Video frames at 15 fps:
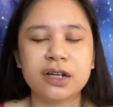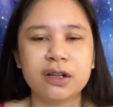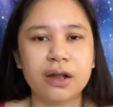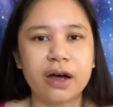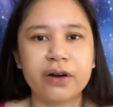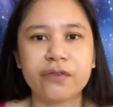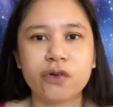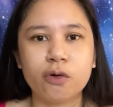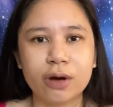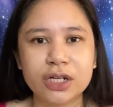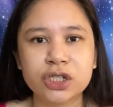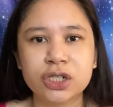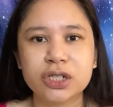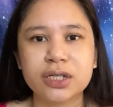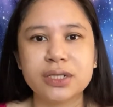a lot of
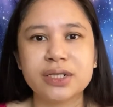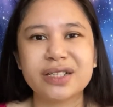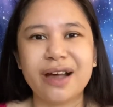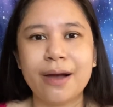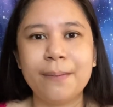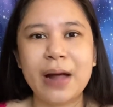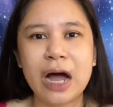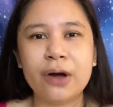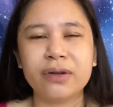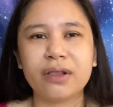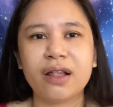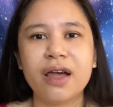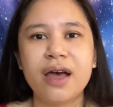questions about